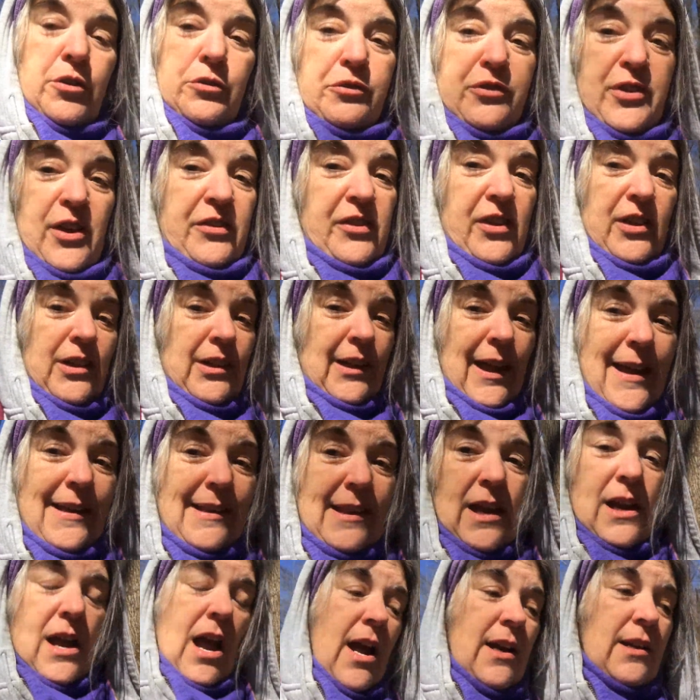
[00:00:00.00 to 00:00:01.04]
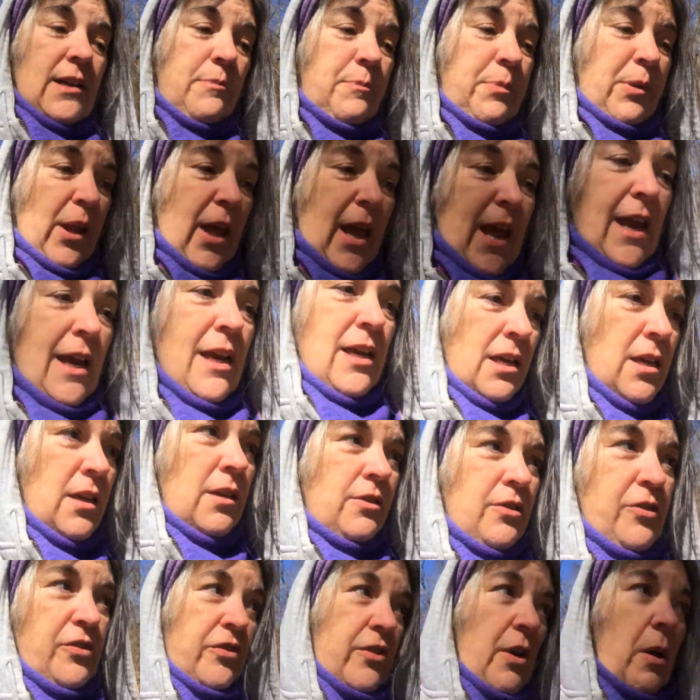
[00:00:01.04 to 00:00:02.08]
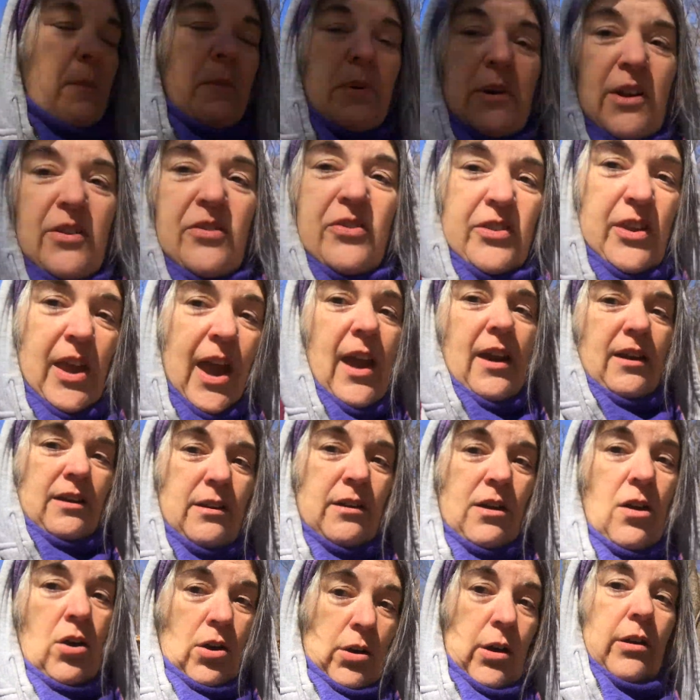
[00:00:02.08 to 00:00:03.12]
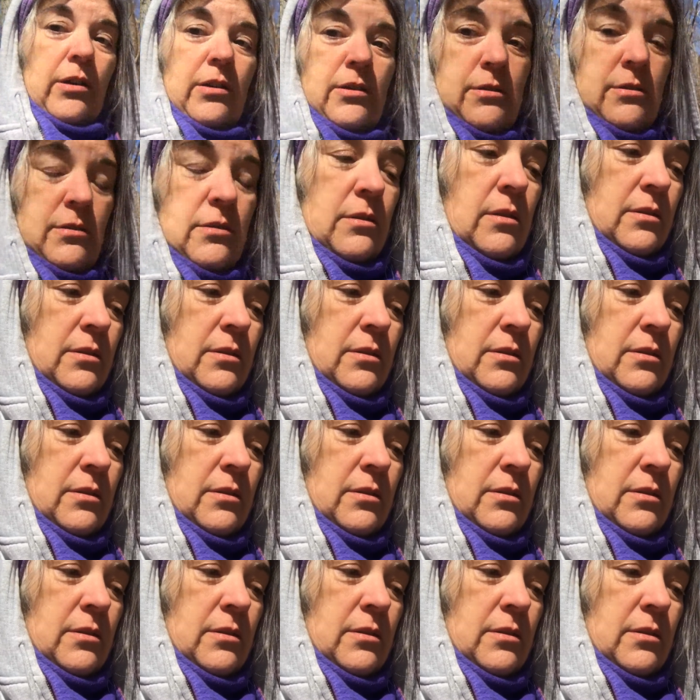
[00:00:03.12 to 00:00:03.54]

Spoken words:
who doesn't like that kind of play, is somebody's getting hurt,